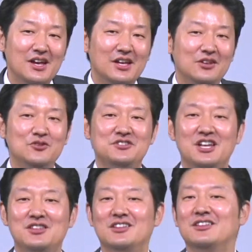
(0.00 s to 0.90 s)
you
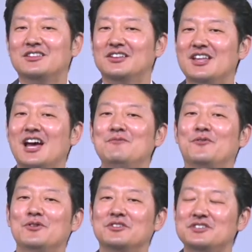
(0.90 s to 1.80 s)
set the time for
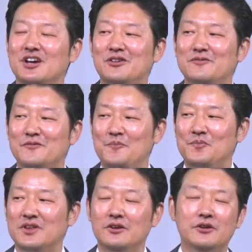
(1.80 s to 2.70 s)
yourself,
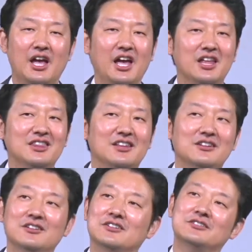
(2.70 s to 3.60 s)
you know, at
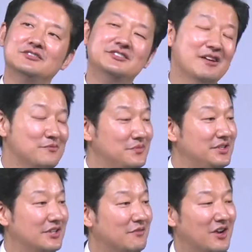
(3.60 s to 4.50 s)
7
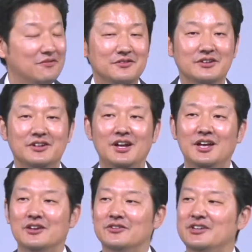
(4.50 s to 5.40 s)
p.m. after
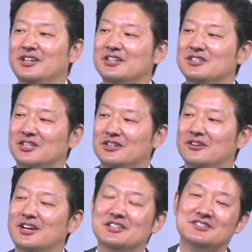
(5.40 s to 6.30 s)
eating dinner
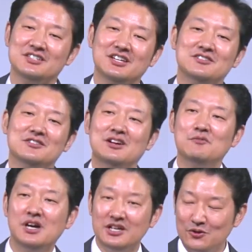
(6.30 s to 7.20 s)
at 6, and I'm
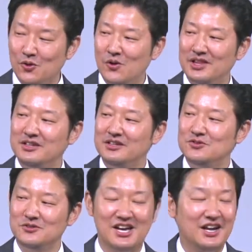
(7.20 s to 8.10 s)
going to go and
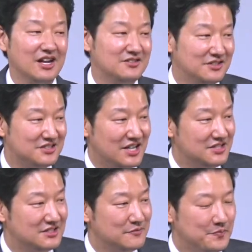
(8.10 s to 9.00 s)
do that exercise.